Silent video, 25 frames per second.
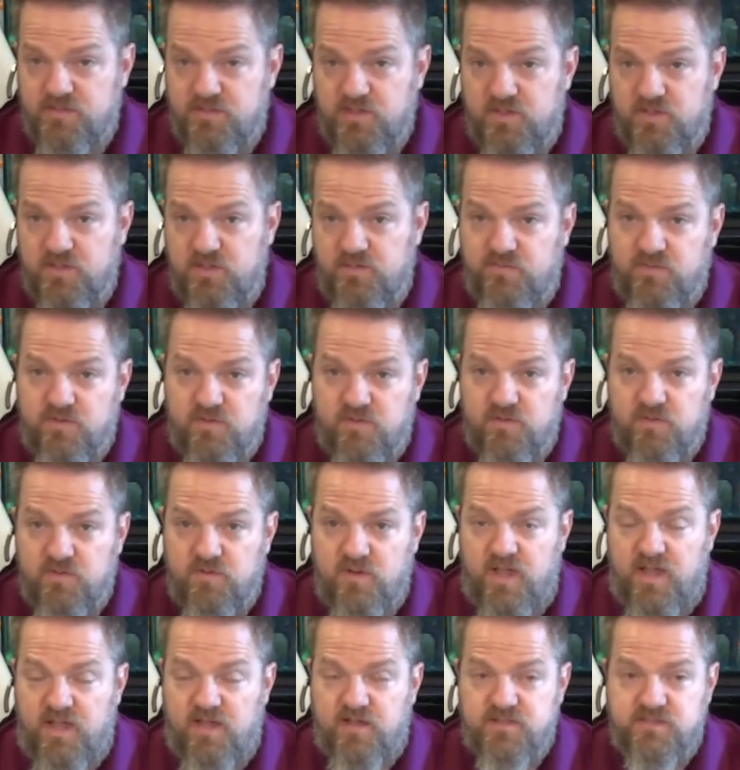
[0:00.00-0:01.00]
So if
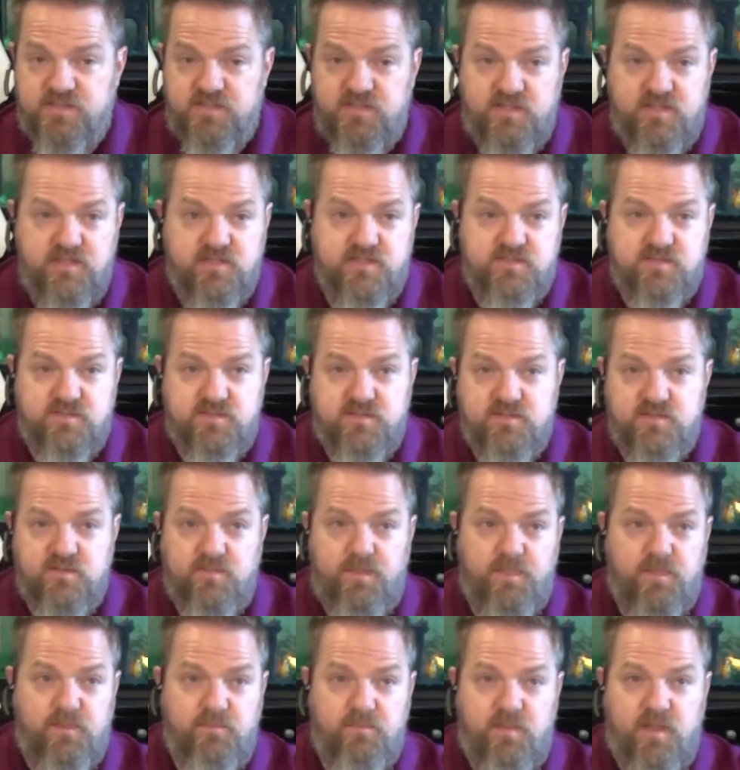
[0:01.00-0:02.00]
your house is
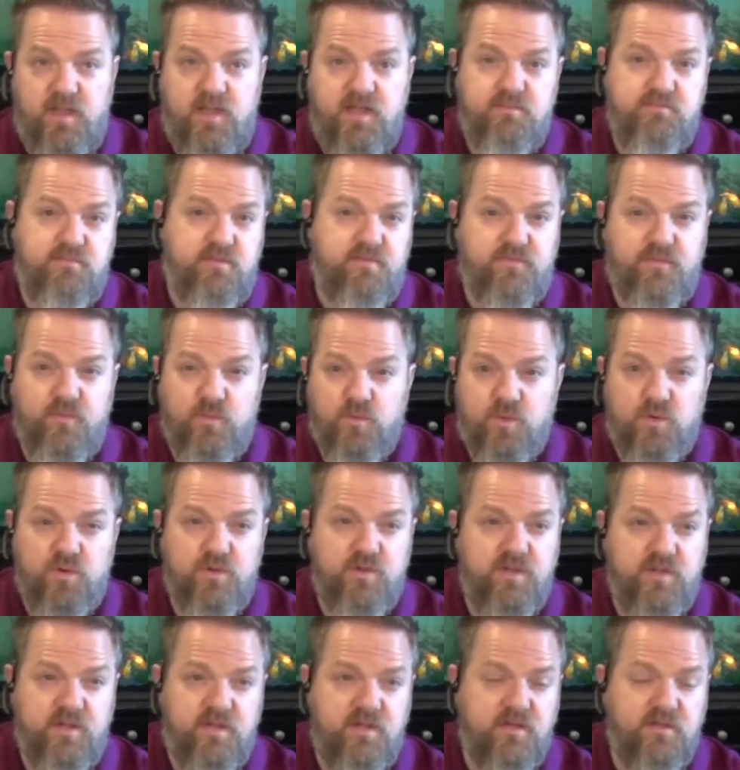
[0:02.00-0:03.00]
made
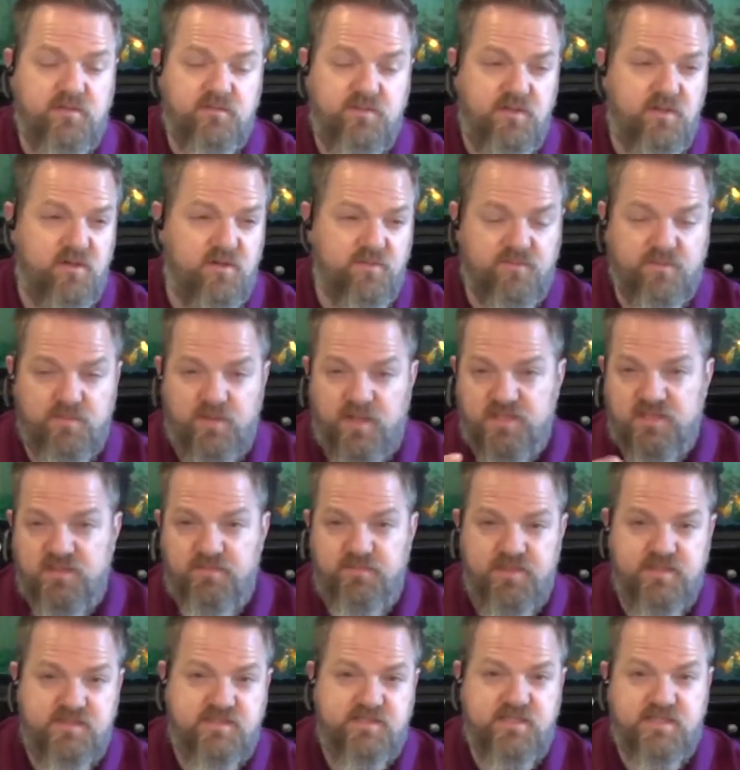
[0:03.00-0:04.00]
before from like the
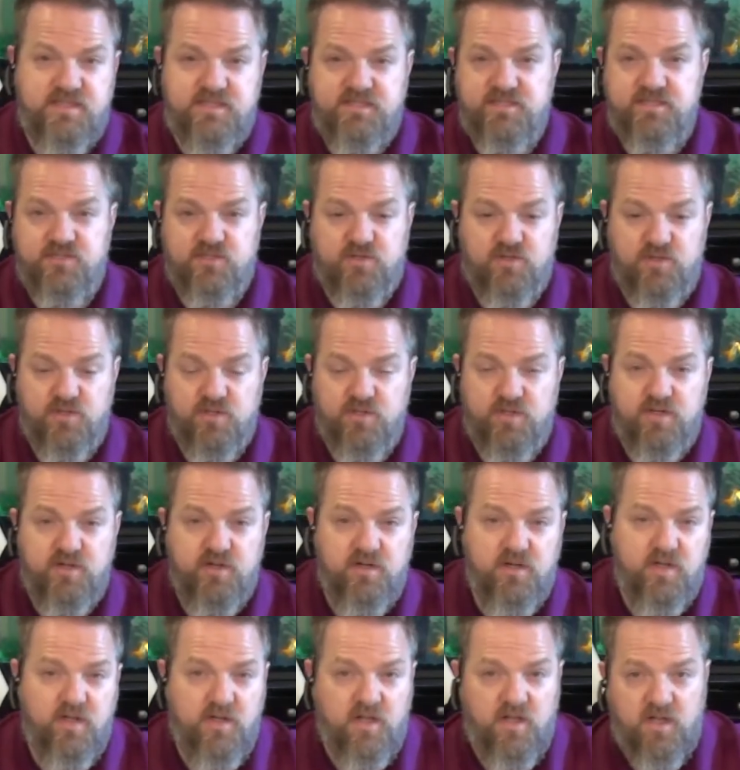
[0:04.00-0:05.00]
mid 60s or
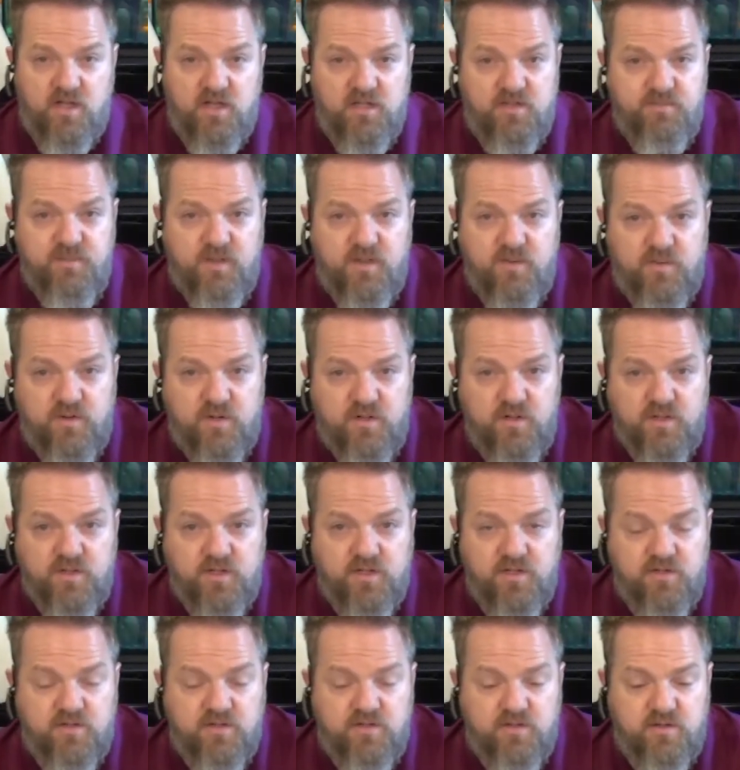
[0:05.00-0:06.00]
earlier, you may want to
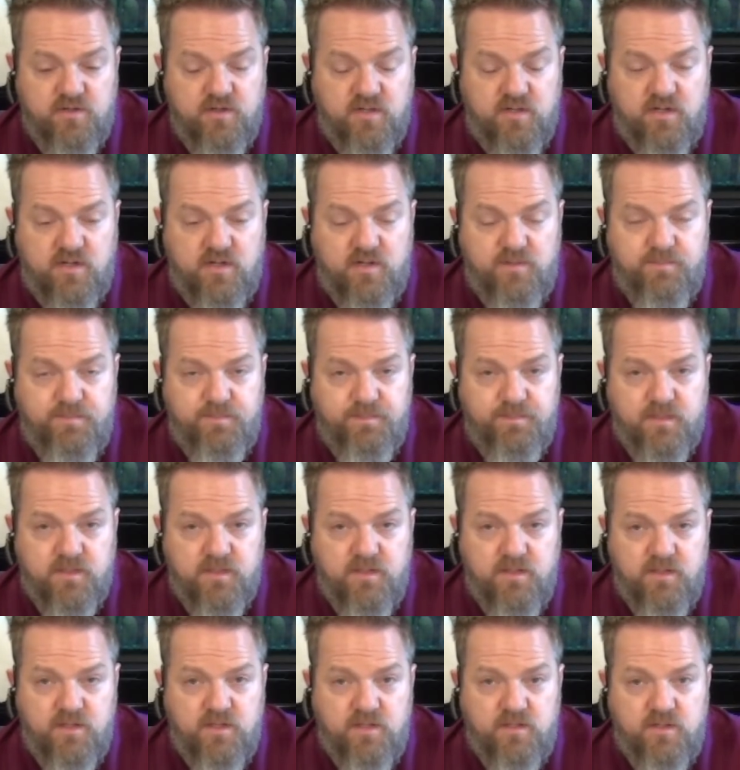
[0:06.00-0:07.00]
look at
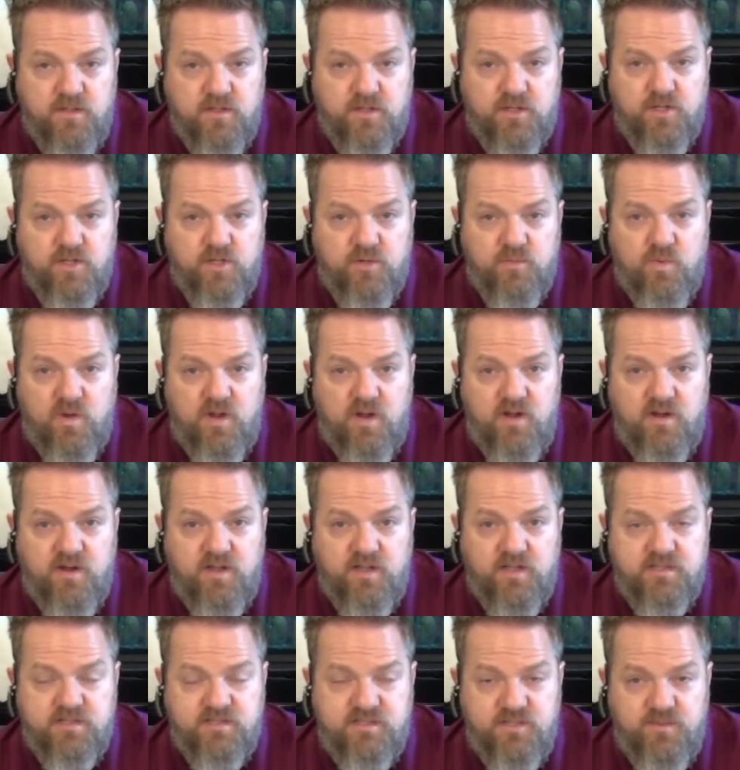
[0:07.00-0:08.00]
your
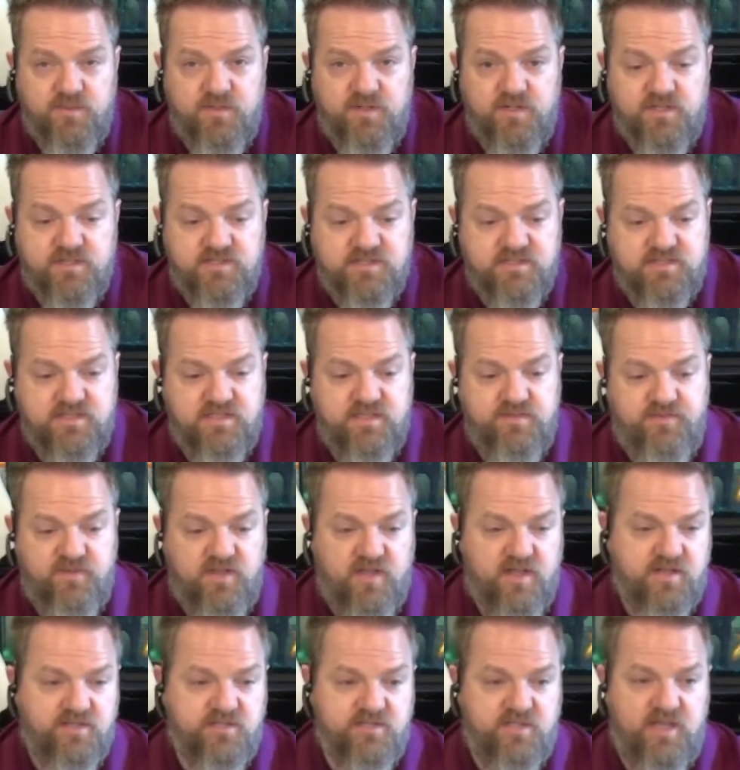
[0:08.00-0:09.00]
wiring and see what it is, and see if
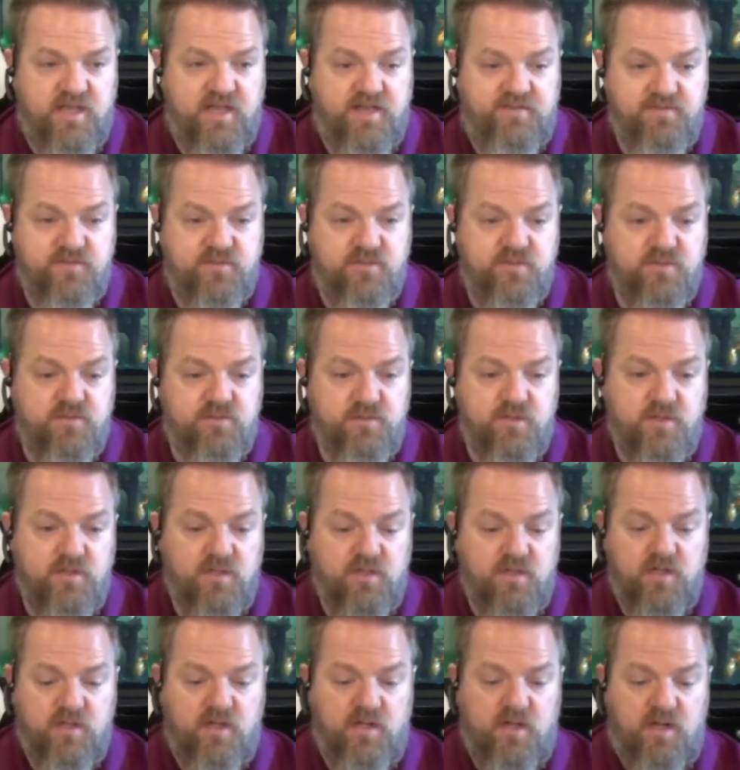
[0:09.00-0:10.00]
you actually have to
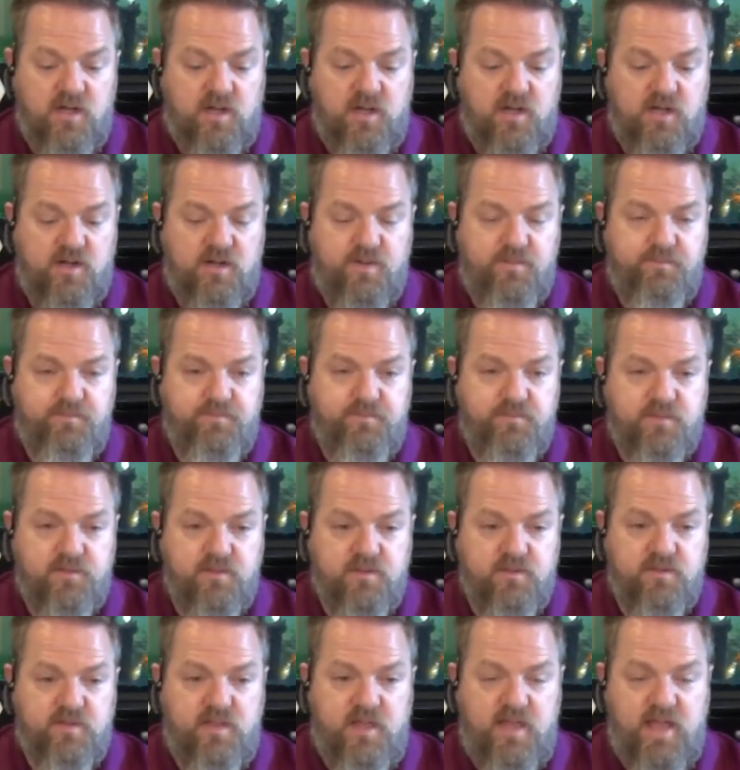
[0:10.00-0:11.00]

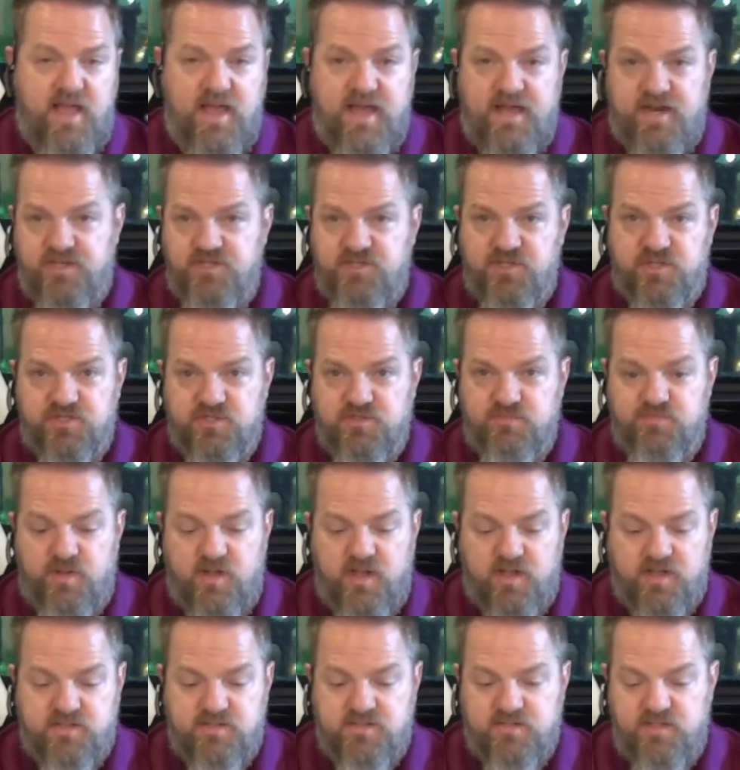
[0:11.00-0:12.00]
add a junction
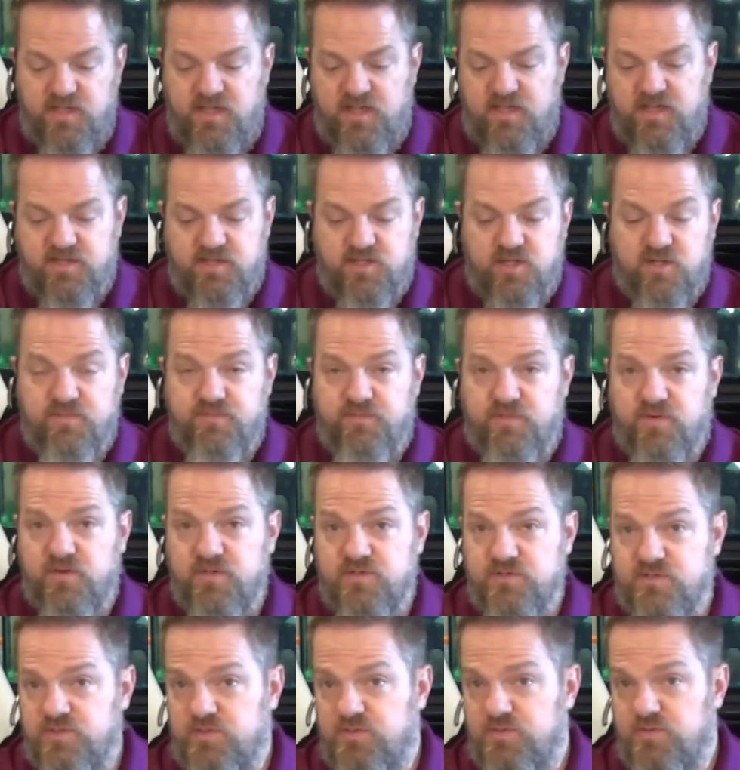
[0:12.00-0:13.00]
box and
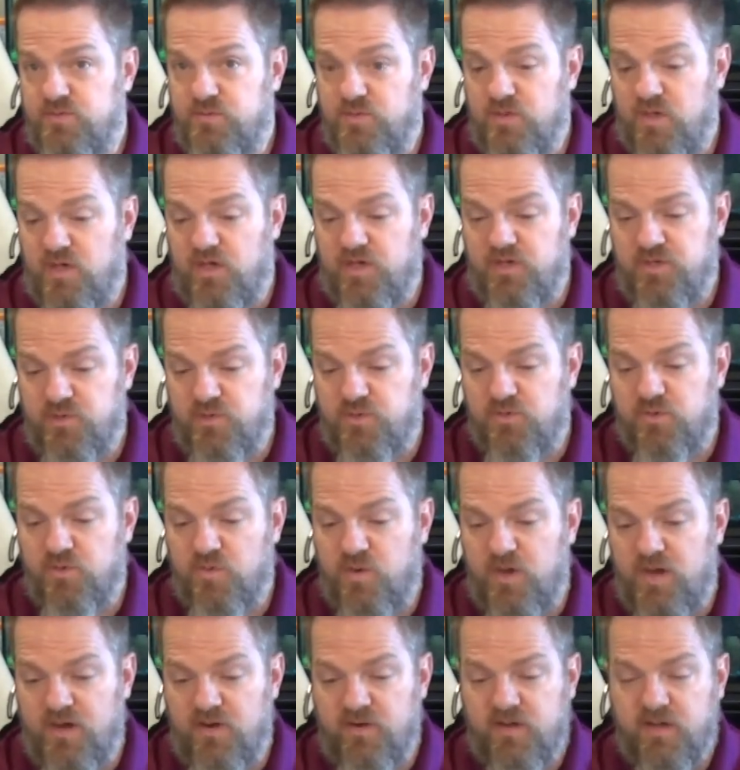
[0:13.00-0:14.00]
convert to newer
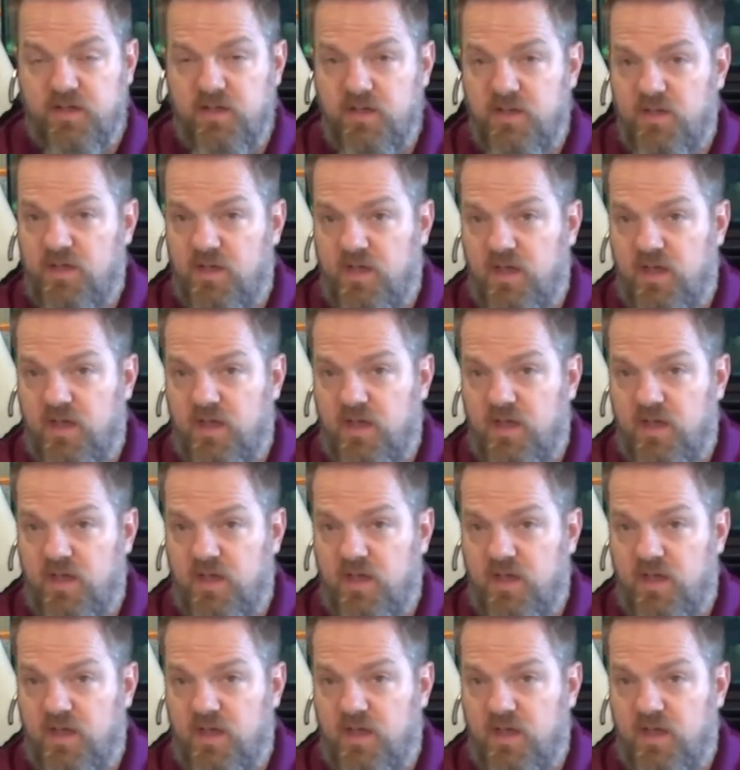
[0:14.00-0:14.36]
wiring.